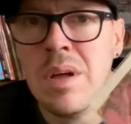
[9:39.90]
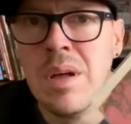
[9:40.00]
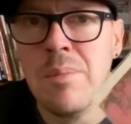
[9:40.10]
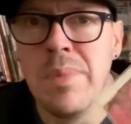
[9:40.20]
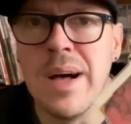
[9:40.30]

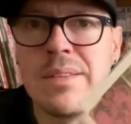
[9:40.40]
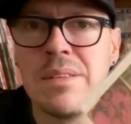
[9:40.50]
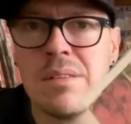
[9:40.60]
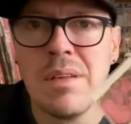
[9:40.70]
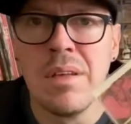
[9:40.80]
But
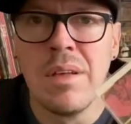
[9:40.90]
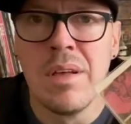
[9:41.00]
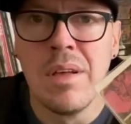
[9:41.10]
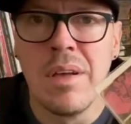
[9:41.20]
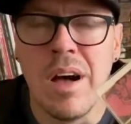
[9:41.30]

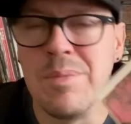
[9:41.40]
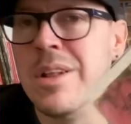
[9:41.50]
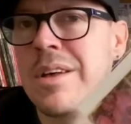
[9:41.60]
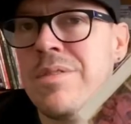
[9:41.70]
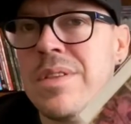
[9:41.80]
I've been
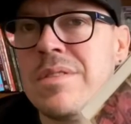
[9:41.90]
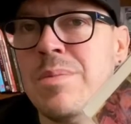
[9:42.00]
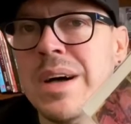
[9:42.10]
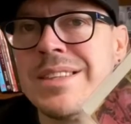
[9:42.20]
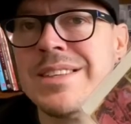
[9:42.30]
looking for this for
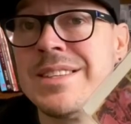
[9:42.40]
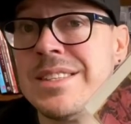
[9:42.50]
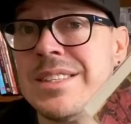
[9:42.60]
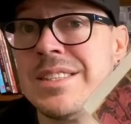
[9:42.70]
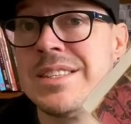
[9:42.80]
about
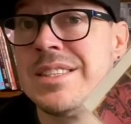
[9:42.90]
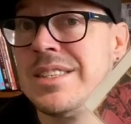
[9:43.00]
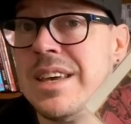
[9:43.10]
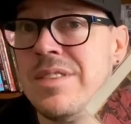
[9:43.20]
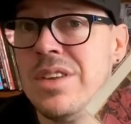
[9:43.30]

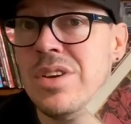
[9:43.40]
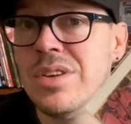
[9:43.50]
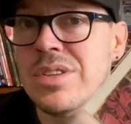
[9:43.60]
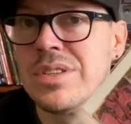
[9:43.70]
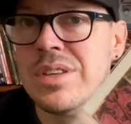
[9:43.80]
7
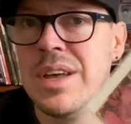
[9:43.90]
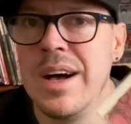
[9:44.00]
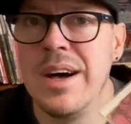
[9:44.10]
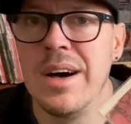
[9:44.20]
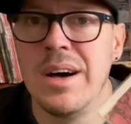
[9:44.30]
years.
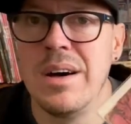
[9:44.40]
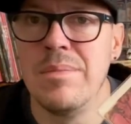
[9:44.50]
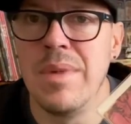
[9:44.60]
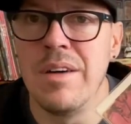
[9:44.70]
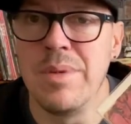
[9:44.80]

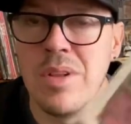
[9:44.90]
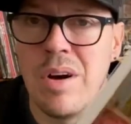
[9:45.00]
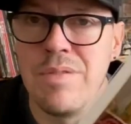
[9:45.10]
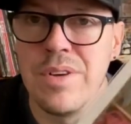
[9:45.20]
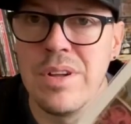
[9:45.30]
I've been
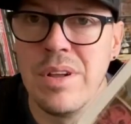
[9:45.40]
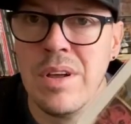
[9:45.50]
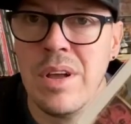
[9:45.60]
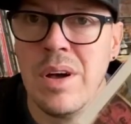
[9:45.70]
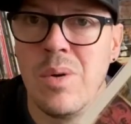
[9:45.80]
offered
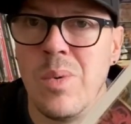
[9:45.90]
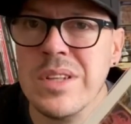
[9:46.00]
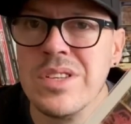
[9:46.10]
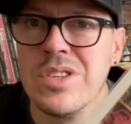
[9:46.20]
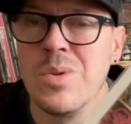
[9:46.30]

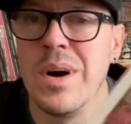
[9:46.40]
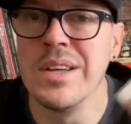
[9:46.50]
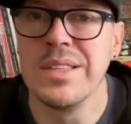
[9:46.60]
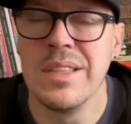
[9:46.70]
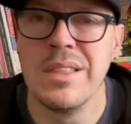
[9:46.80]
once or
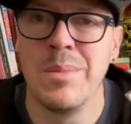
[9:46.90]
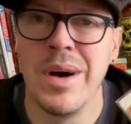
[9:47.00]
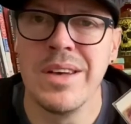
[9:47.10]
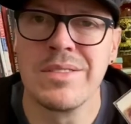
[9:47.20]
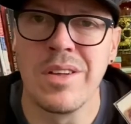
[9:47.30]
twice, and then the
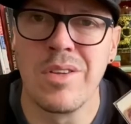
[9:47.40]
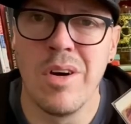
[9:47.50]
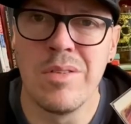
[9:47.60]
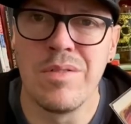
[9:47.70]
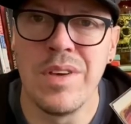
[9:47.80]
buyers got
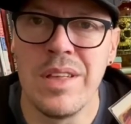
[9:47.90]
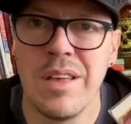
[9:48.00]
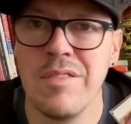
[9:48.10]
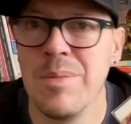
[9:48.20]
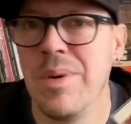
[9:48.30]
cold feet
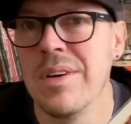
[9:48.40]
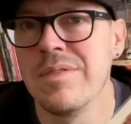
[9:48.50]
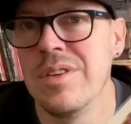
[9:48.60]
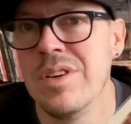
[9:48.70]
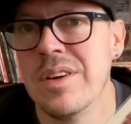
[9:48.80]
over the past
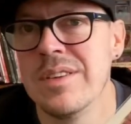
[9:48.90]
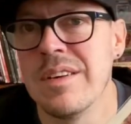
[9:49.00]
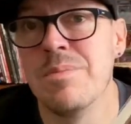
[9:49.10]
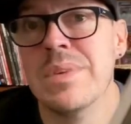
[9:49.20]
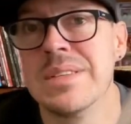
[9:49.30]
few years.
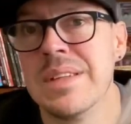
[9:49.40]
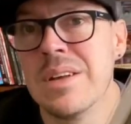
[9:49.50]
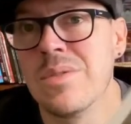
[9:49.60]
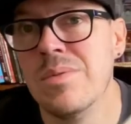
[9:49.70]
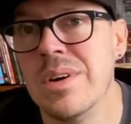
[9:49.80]
I've missed
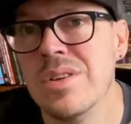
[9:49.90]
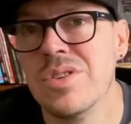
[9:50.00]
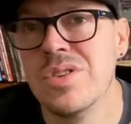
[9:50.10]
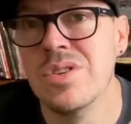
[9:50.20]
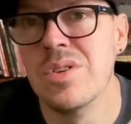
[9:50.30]
out on 1 or
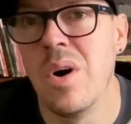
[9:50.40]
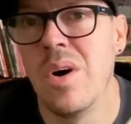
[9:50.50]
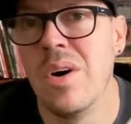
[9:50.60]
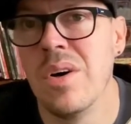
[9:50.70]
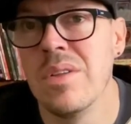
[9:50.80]
2
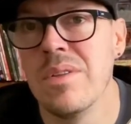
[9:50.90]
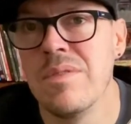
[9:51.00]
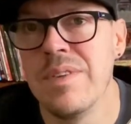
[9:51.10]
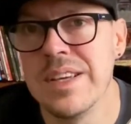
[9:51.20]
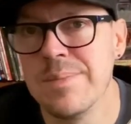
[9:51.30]
on
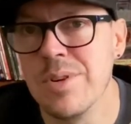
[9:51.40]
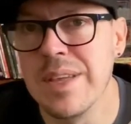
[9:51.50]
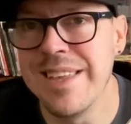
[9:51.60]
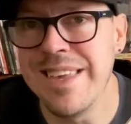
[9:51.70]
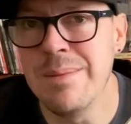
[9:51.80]
Facebook
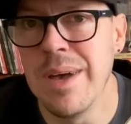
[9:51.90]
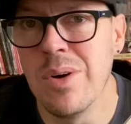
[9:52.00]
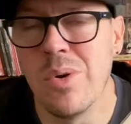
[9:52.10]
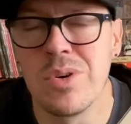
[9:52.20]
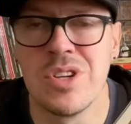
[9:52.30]
and eBay
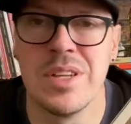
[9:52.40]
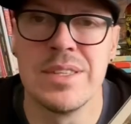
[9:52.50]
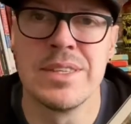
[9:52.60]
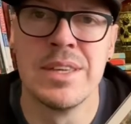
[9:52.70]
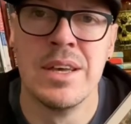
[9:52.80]
auctions.